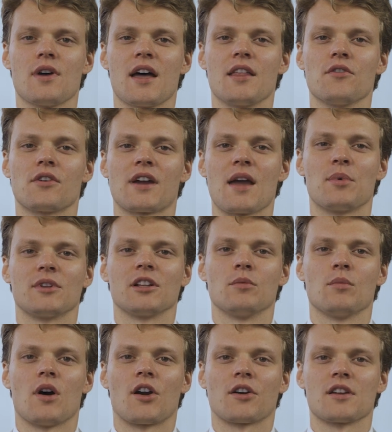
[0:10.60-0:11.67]
Head of Capital
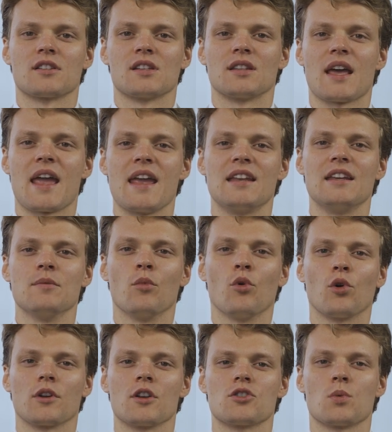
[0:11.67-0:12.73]
Markets at AD
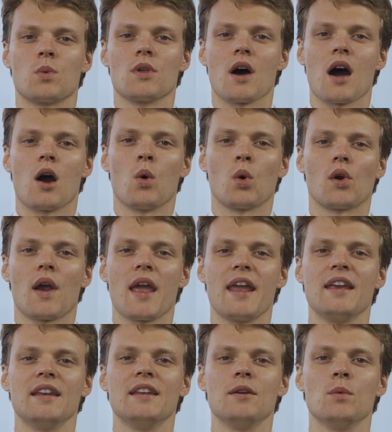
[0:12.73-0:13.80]
Mortgage with our
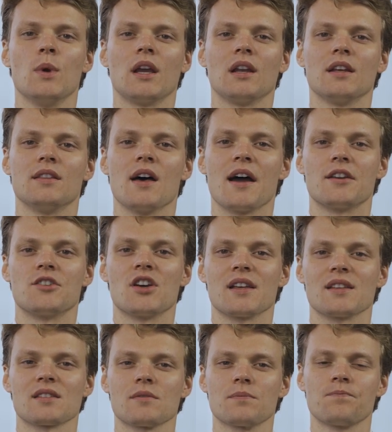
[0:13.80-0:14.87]
AD Weekly
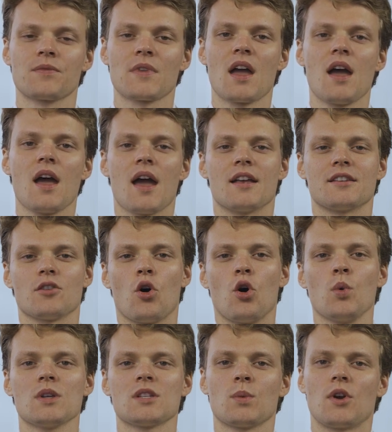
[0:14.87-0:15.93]
Digest. As
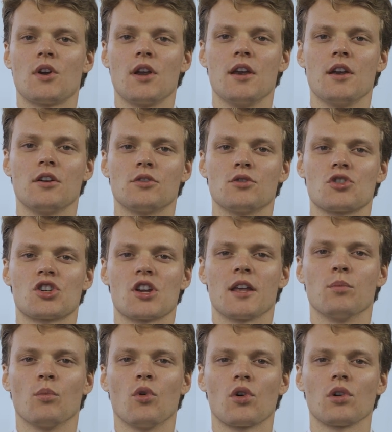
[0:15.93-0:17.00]
always, we're here to
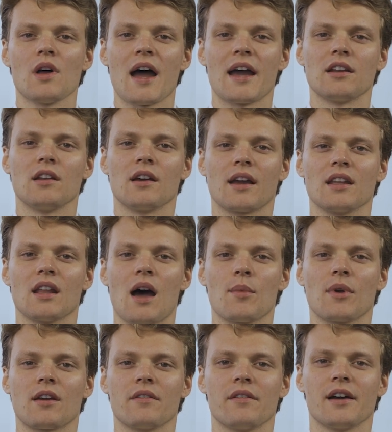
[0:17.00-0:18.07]
shed more light on
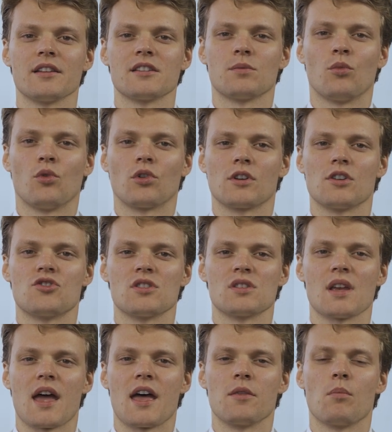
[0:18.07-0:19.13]
economic events,
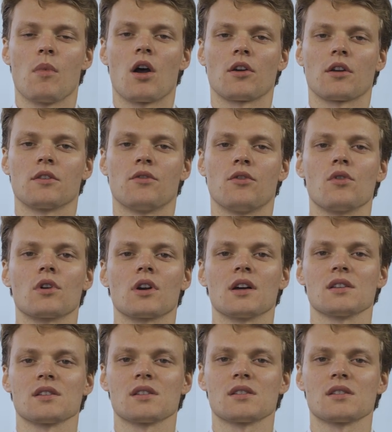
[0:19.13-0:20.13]
mortgages and market forecasts.